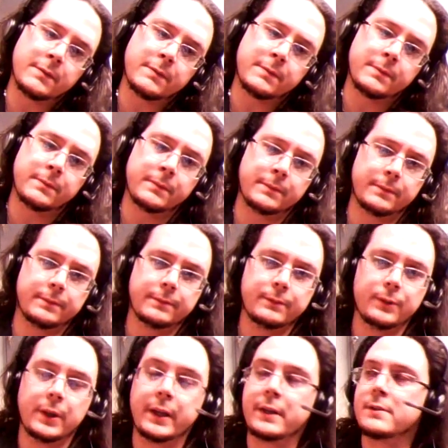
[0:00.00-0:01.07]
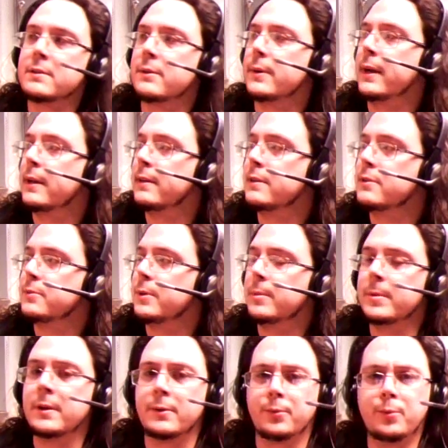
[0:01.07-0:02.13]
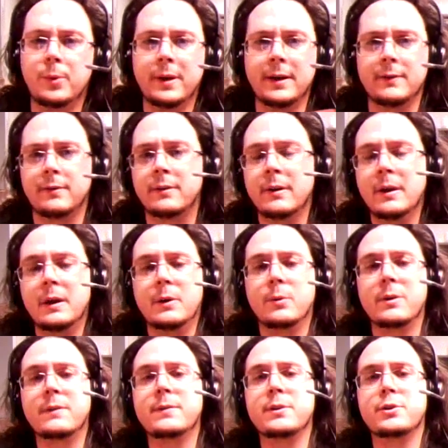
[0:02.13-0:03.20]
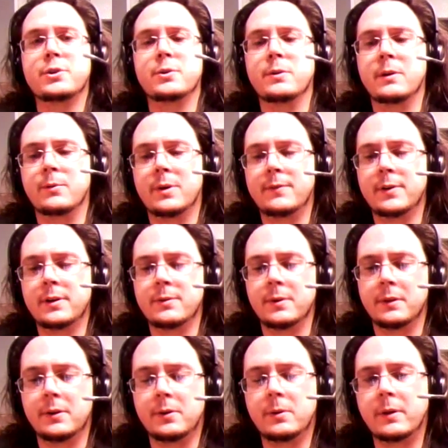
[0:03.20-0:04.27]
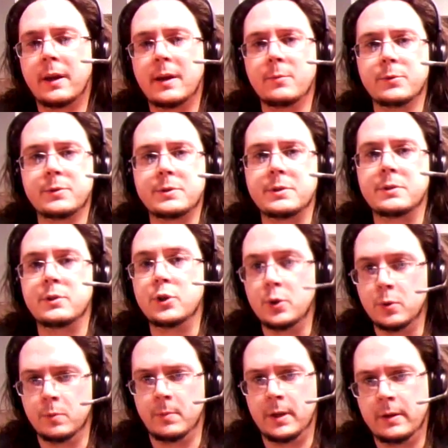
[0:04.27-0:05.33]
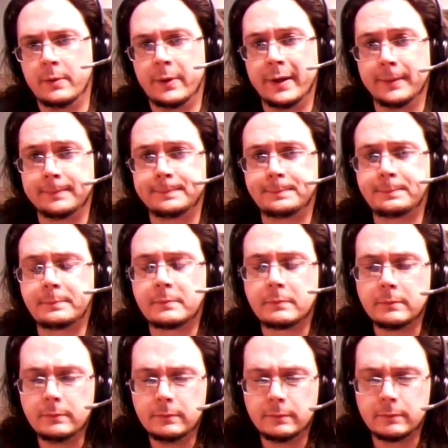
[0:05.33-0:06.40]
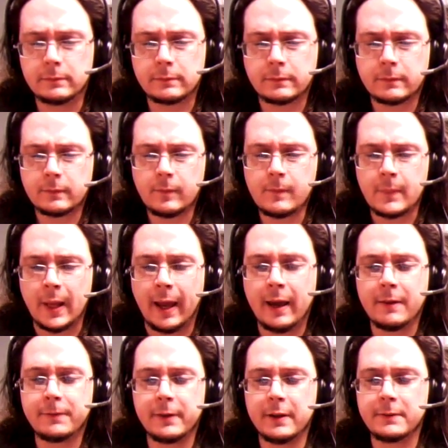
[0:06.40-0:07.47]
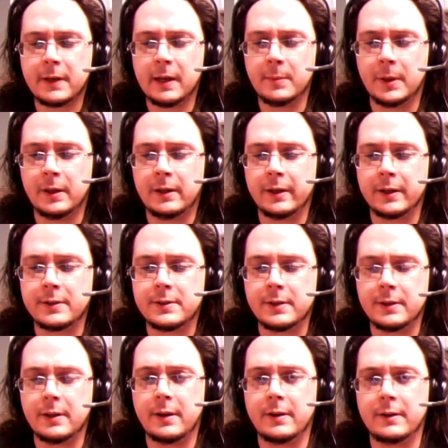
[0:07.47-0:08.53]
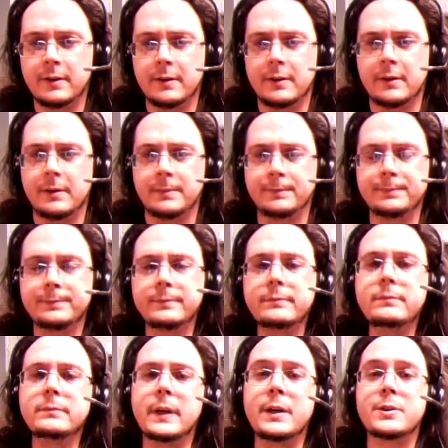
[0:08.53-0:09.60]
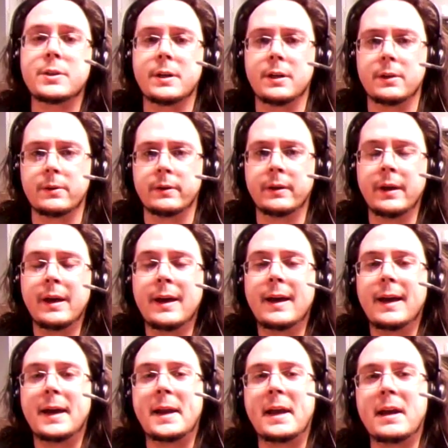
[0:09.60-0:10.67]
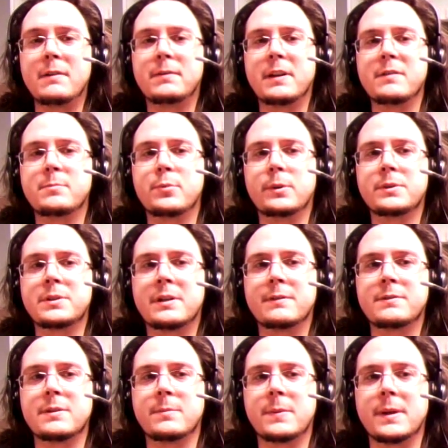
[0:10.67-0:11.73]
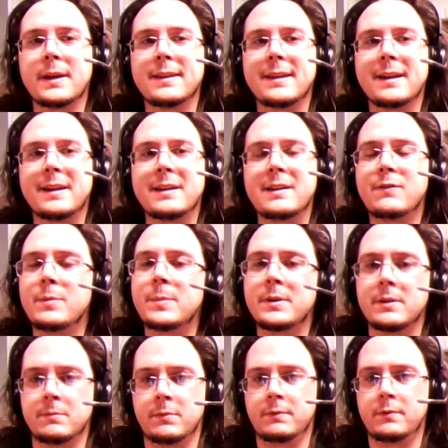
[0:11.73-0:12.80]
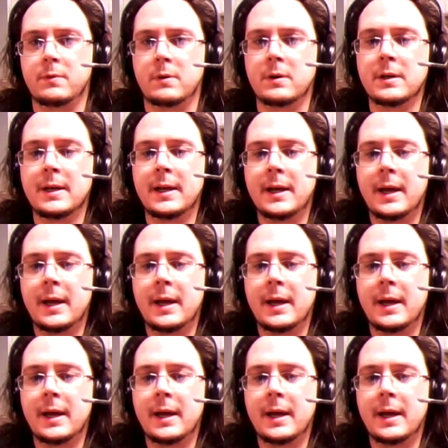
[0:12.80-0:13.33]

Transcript: of... Well, I guess they were aliens as well, but, you know, whatever. Whatever you're shooting, whatever you're doing, the whole game was just Doom, right? Half-Life came along and said, no, no, no, no, no. Here's how you do it. And Half-Life pulled off something that had never been done before.